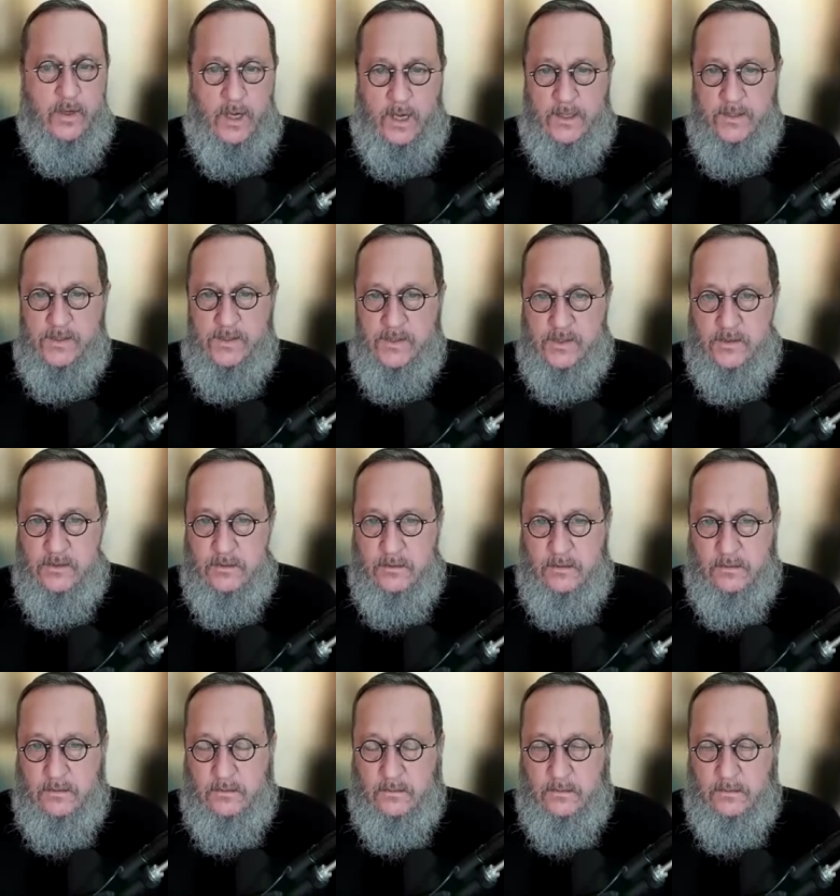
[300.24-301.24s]
us
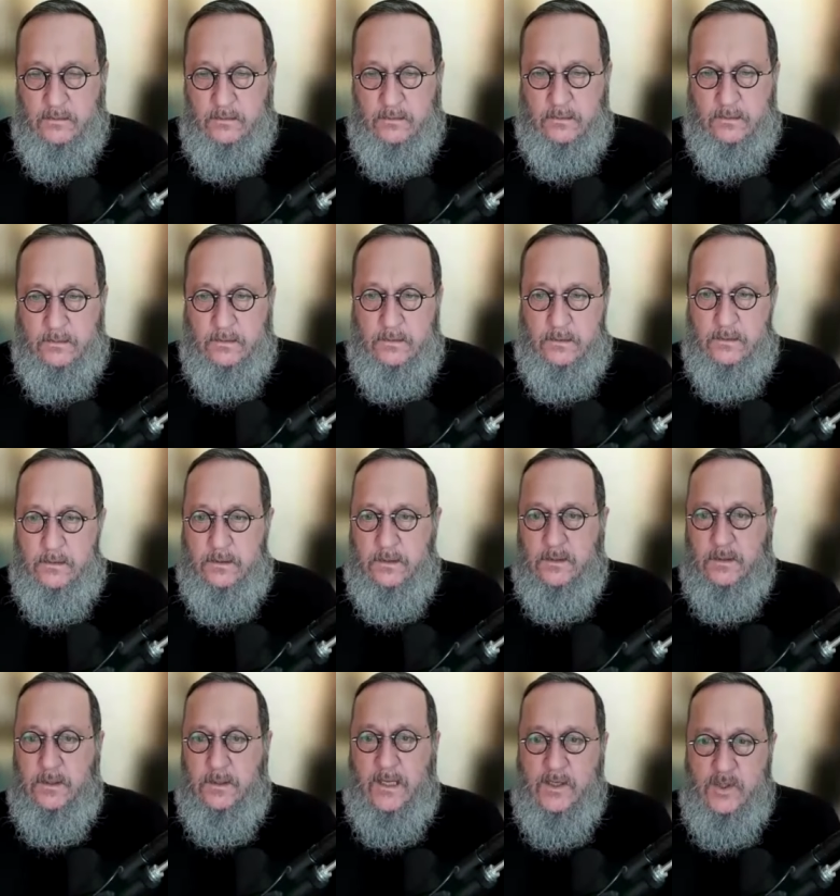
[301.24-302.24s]

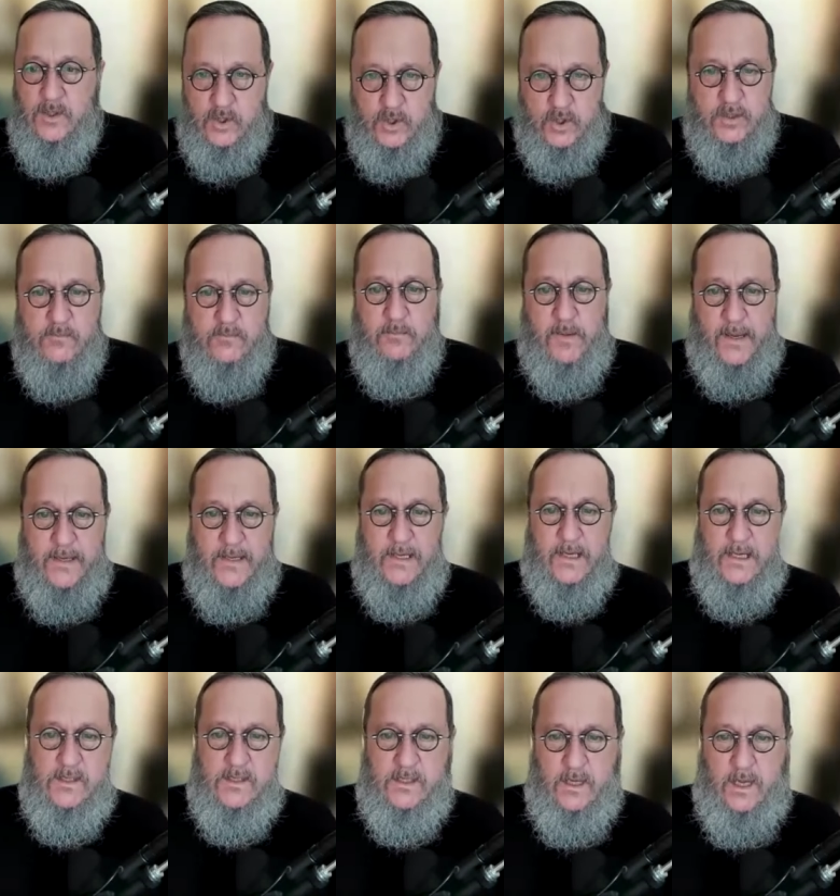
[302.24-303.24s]
and should make
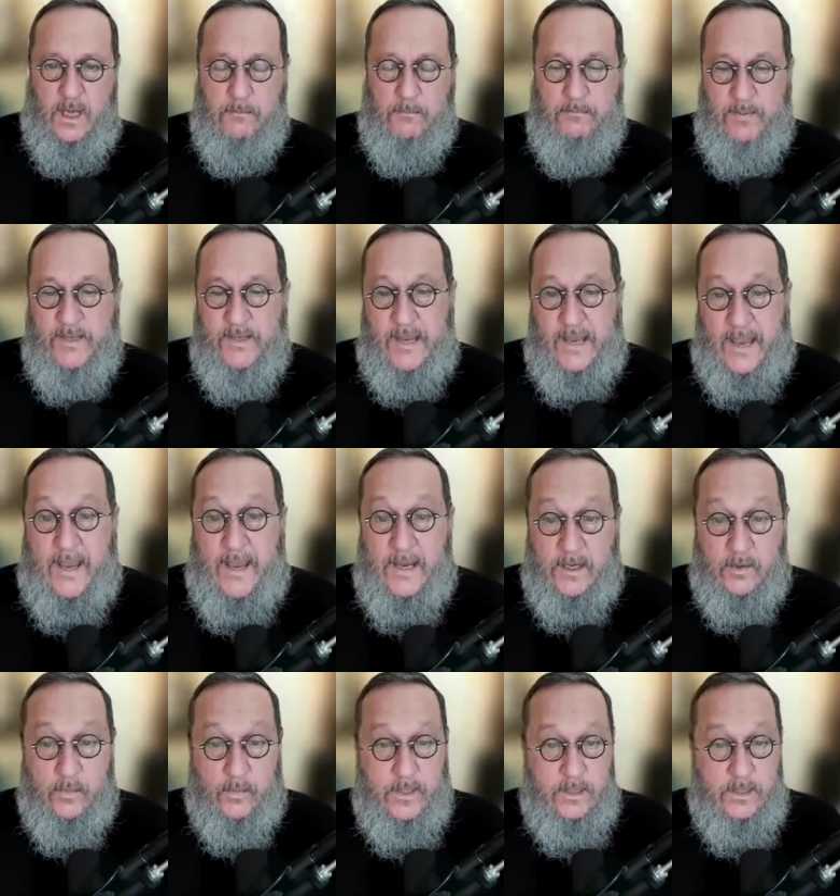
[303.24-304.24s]
us a bit
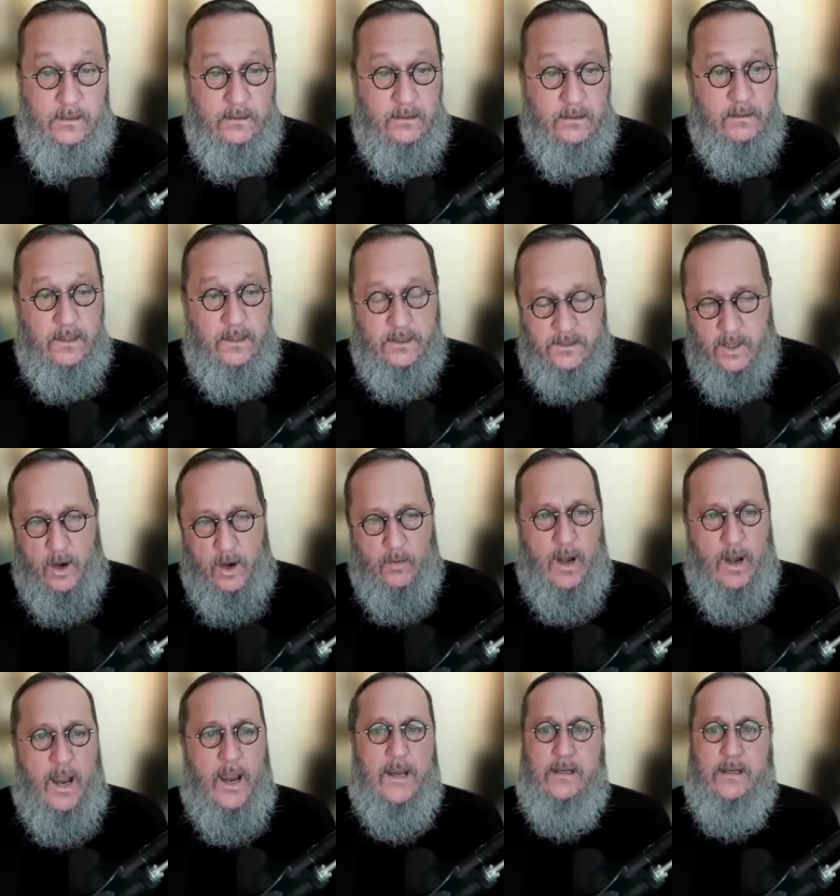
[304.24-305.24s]
angry, it's all
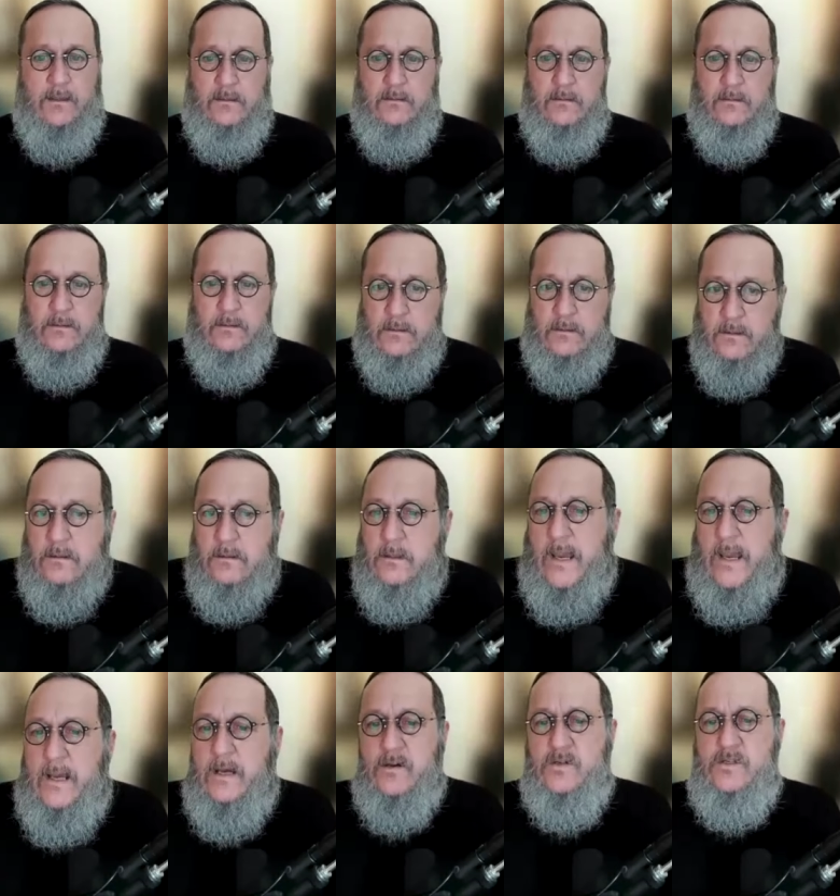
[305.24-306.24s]
right.
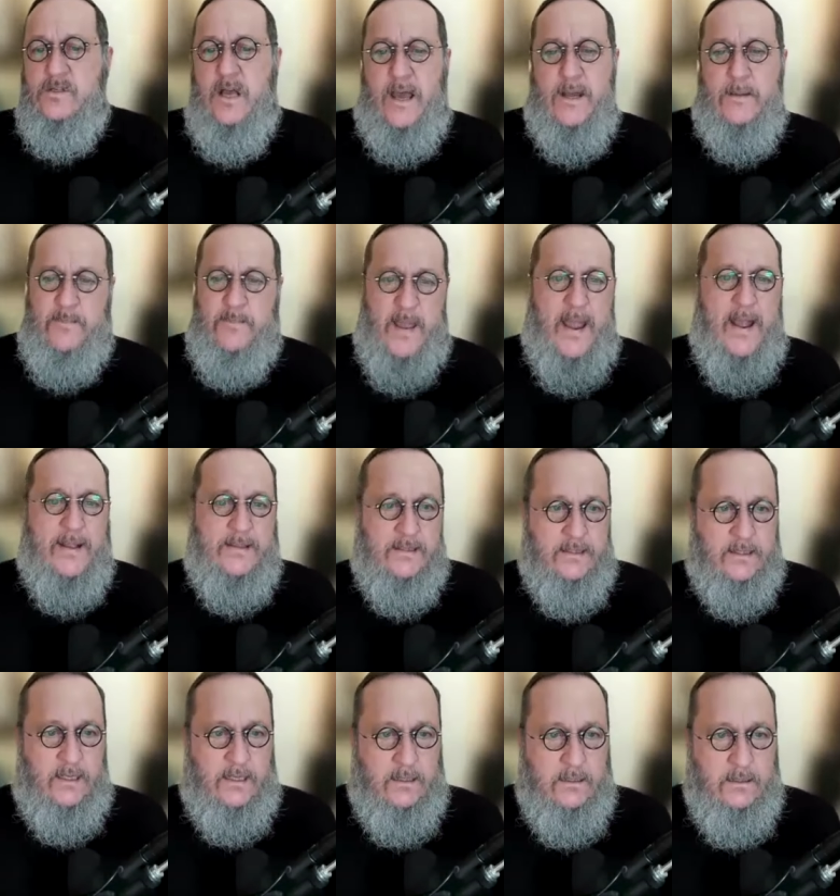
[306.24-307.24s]
Anger is not a bad
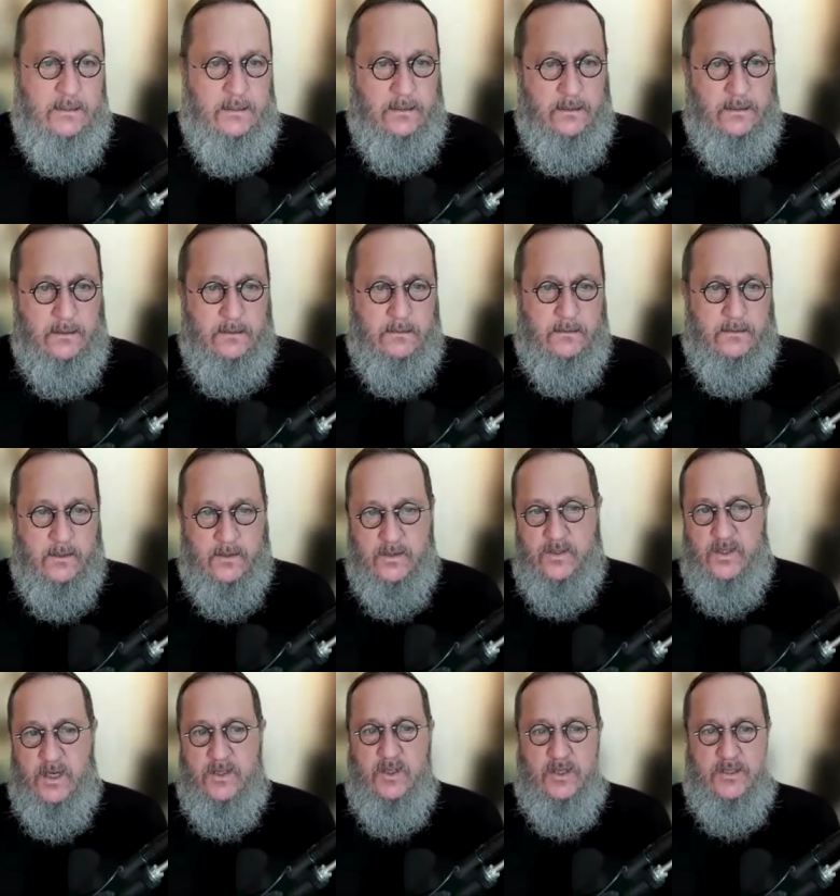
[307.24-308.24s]
thing. There's
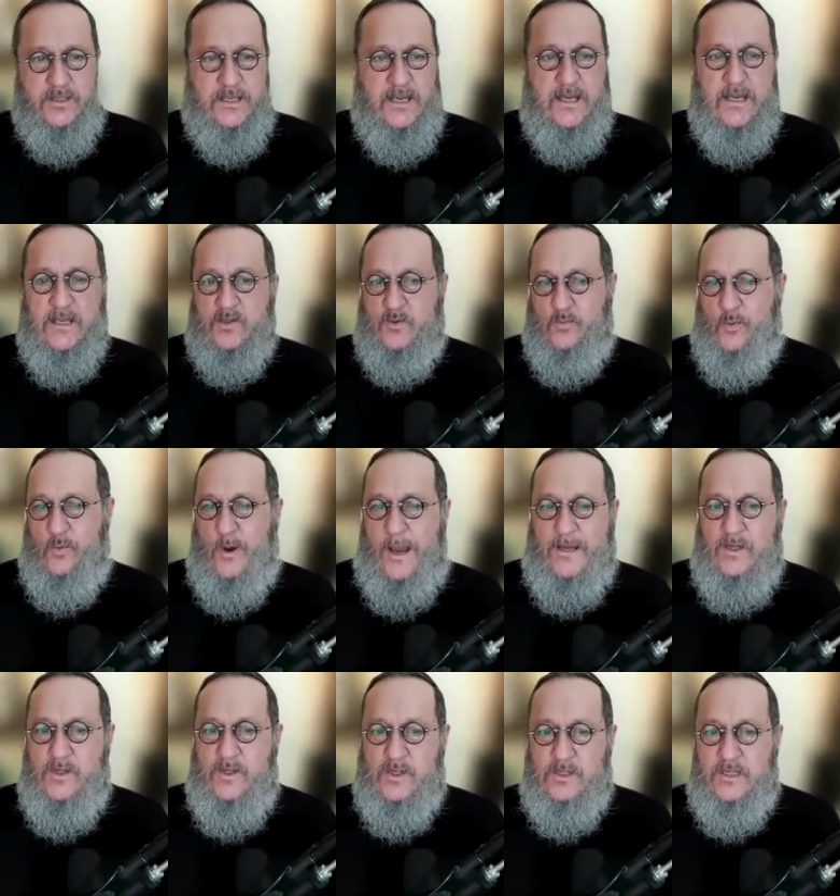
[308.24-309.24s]
such a thing as
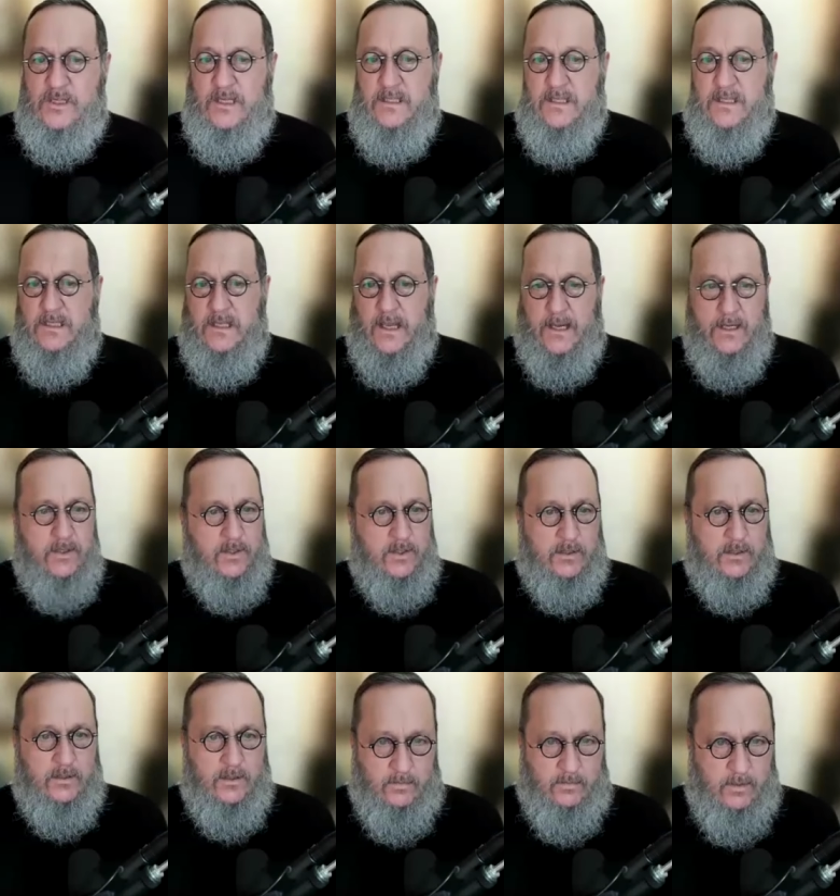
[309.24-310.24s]
righteous
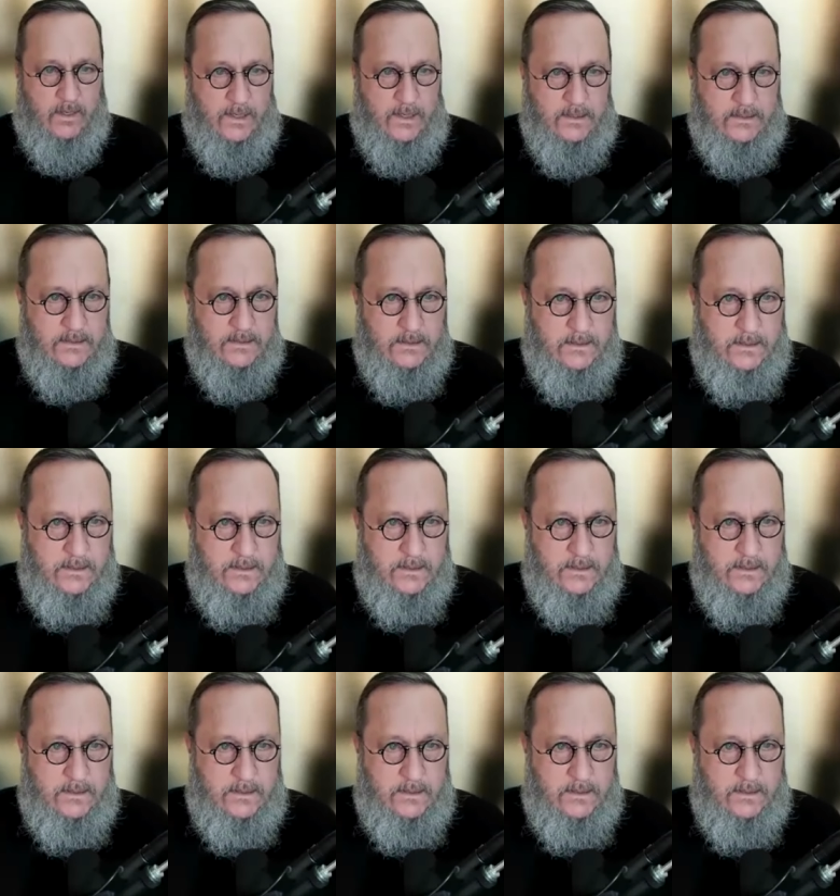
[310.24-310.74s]
indignation, correct?